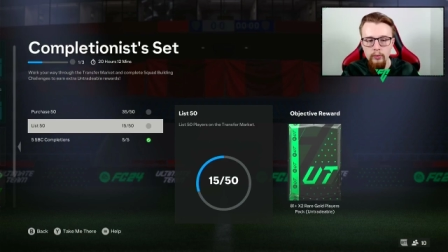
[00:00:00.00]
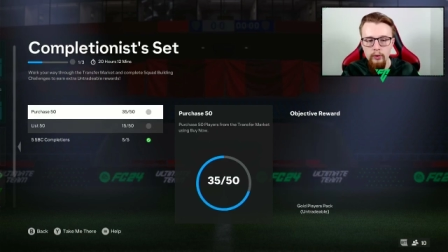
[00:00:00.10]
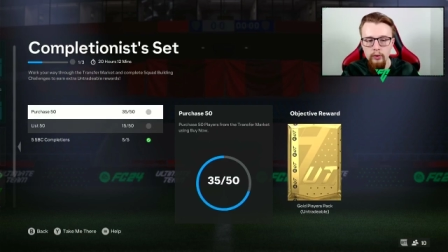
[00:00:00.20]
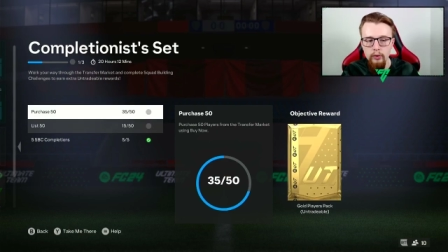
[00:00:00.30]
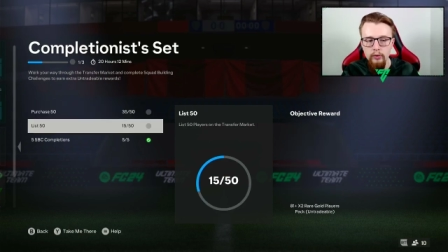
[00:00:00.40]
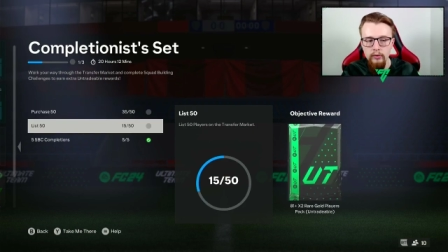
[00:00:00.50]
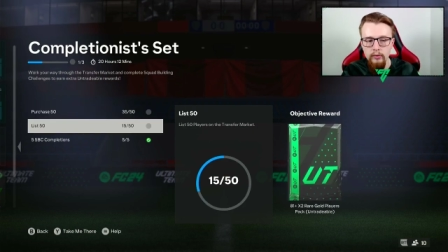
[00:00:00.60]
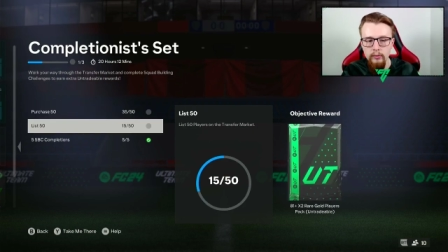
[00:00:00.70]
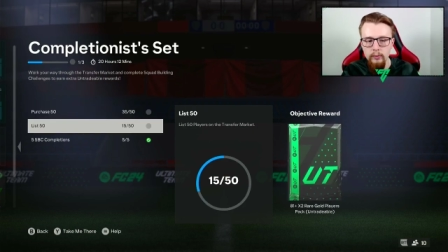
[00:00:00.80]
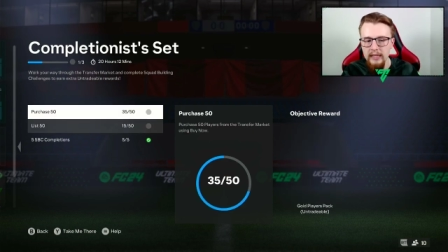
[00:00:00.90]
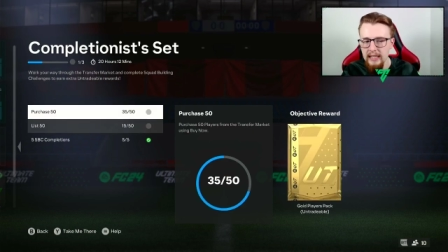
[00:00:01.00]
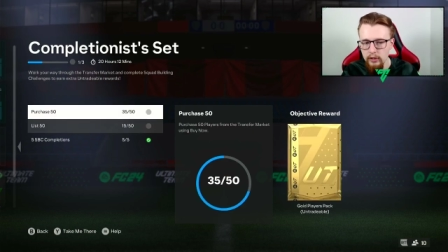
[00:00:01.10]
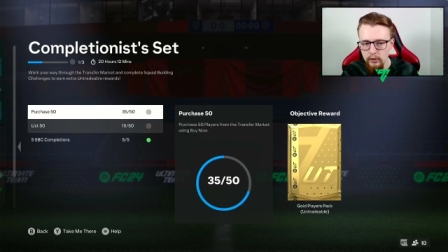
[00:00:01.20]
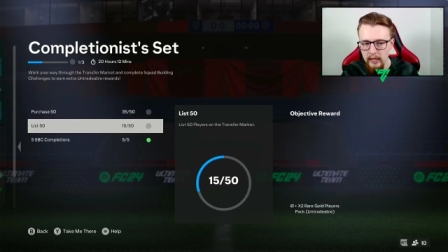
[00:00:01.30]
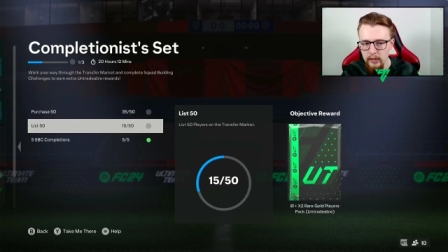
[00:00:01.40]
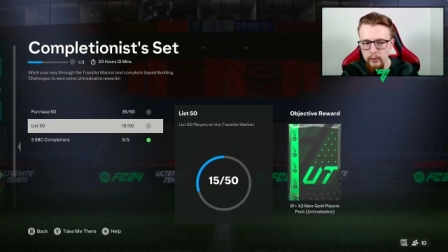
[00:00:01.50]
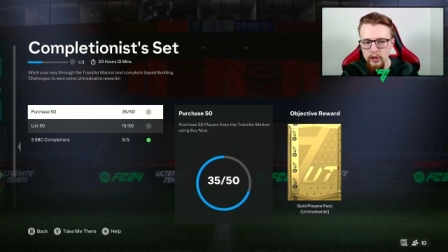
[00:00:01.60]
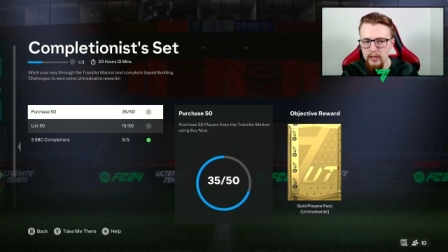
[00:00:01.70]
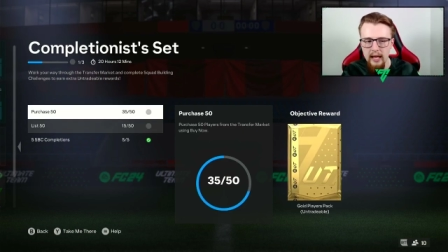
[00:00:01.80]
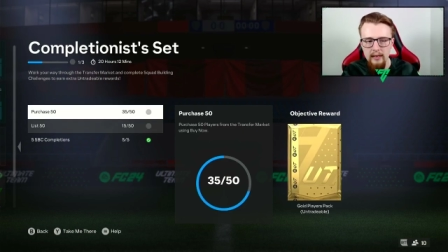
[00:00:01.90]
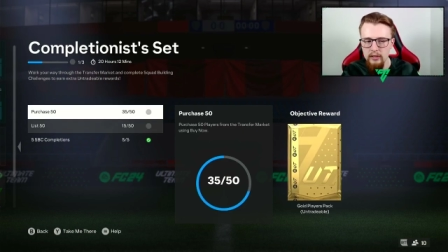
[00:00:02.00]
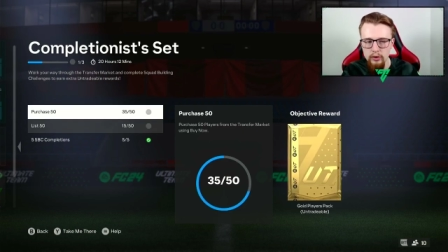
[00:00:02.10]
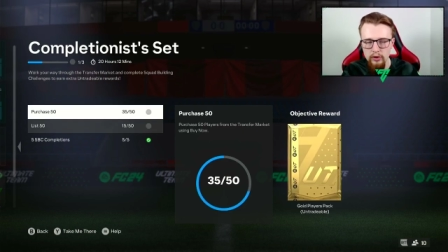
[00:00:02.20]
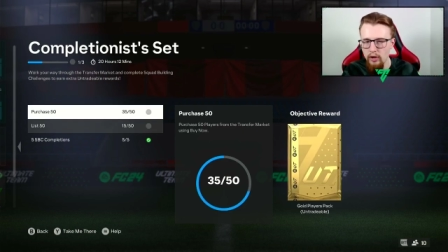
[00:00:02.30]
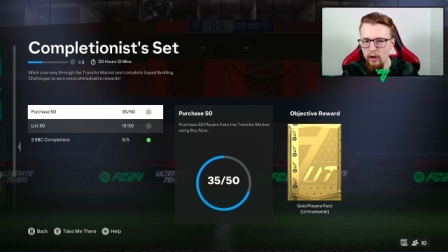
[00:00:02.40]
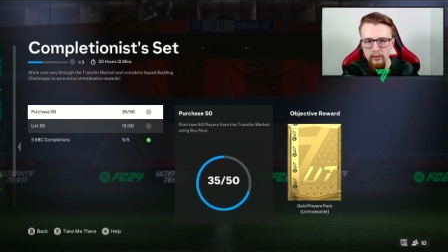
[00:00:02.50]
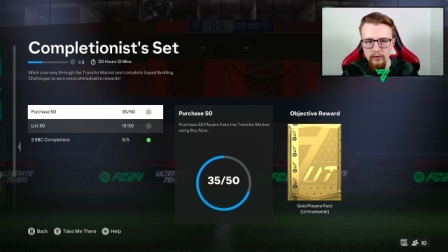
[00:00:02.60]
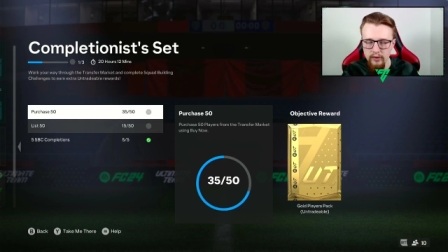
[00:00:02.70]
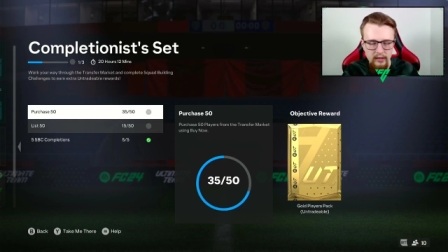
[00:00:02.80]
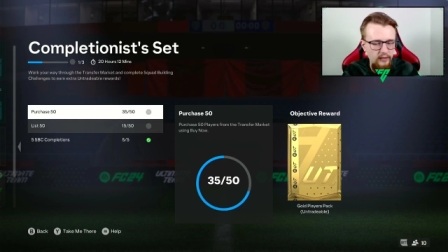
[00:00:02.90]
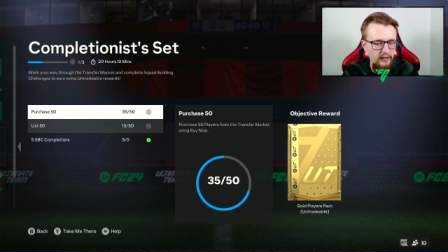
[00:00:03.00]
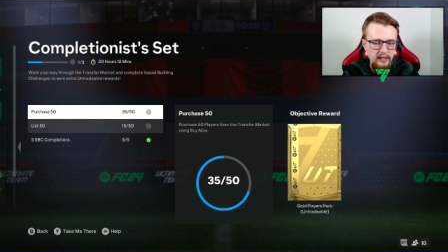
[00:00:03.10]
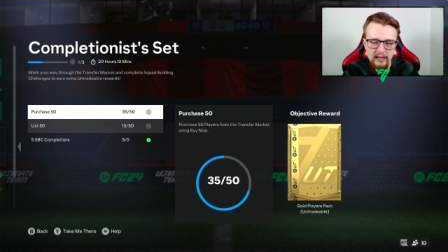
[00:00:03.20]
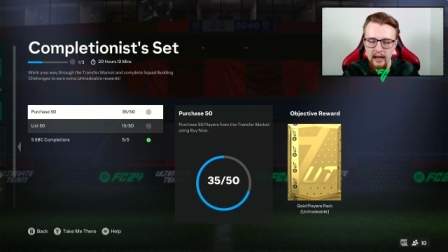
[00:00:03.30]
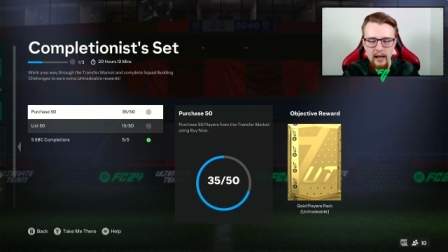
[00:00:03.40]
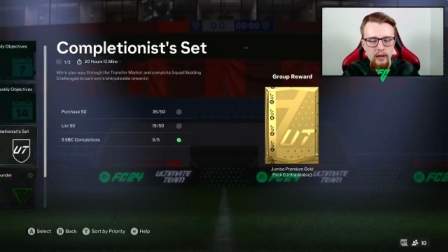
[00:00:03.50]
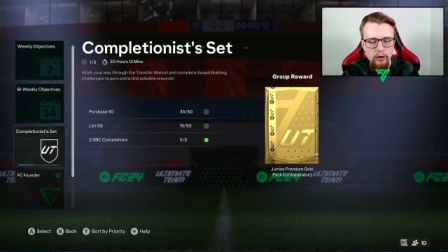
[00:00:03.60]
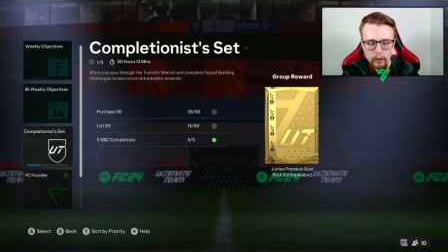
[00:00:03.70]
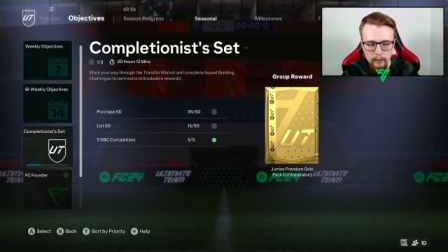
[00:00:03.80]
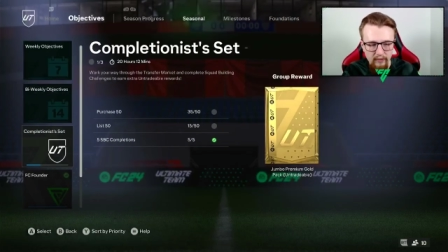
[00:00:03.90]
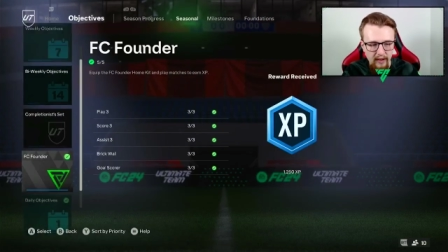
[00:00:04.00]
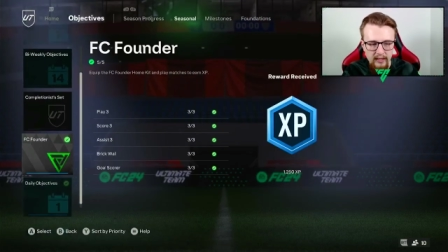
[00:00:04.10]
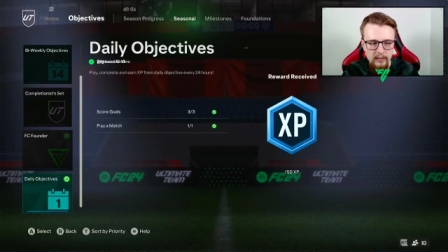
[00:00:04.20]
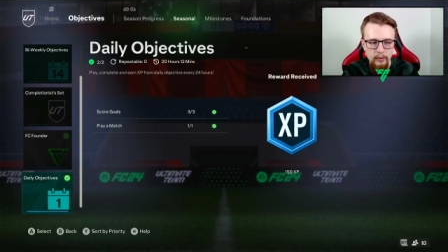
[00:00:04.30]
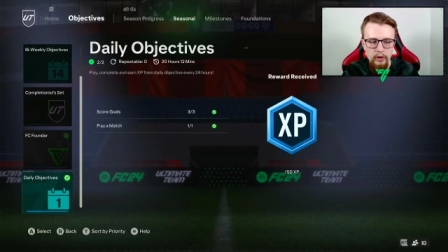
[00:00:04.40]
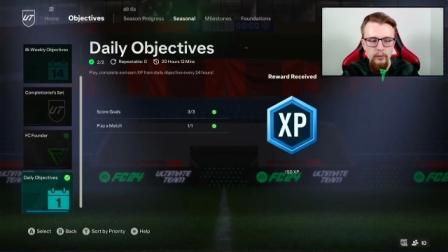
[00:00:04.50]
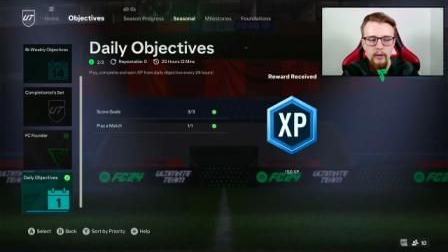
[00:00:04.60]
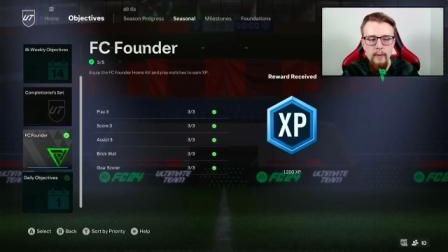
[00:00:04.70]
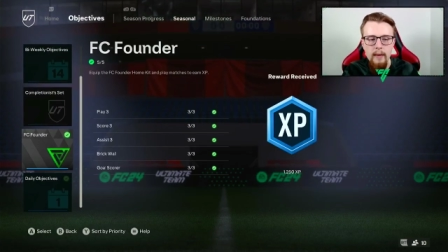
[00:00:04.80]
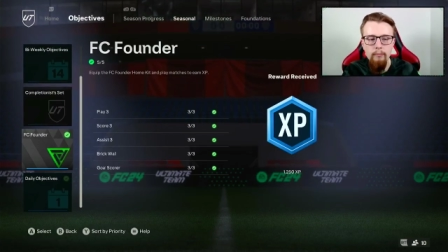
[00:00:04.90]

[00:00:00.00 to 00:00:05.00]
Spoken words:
done, we need to do this, which again is just on the transfer list. Should be fairly simple to do with a bit of